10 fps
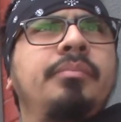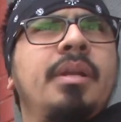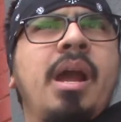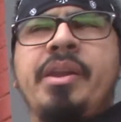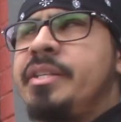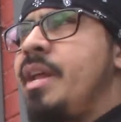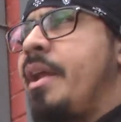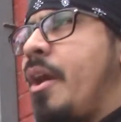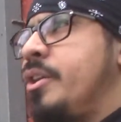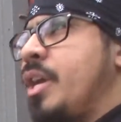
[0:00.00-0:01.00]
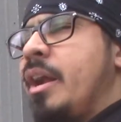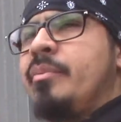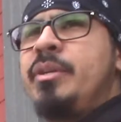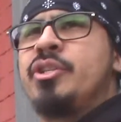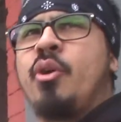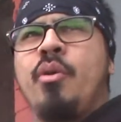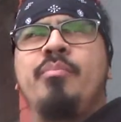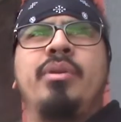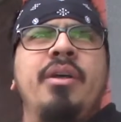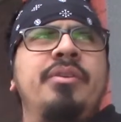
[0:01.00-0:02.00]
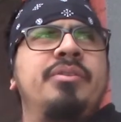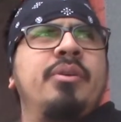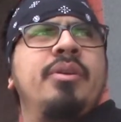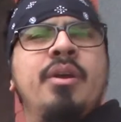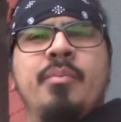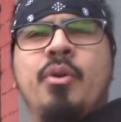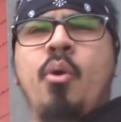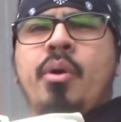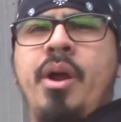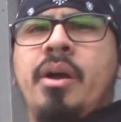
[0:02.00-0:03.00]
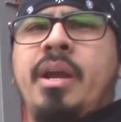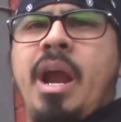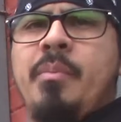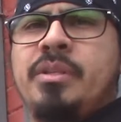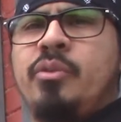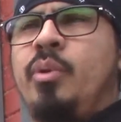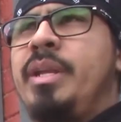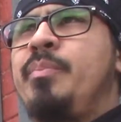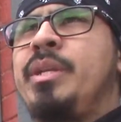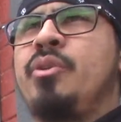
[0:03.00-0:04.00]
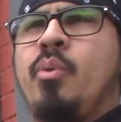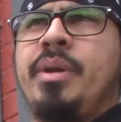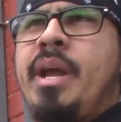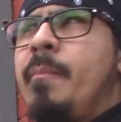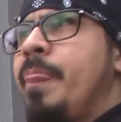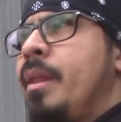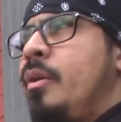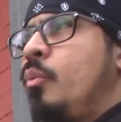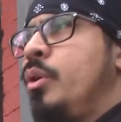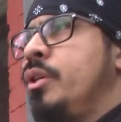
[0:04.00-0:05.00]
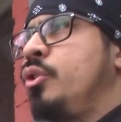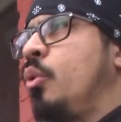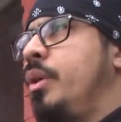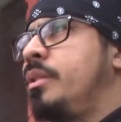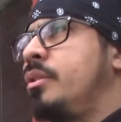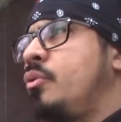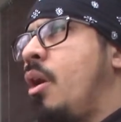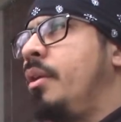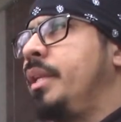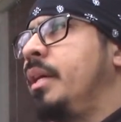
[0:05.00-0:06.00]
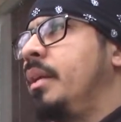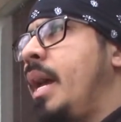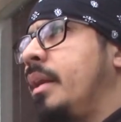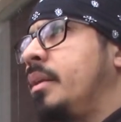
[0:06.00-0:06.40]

And it's not our job to be showing brothers or going on camera to really be doing that. We're just doing this to draw in the elect.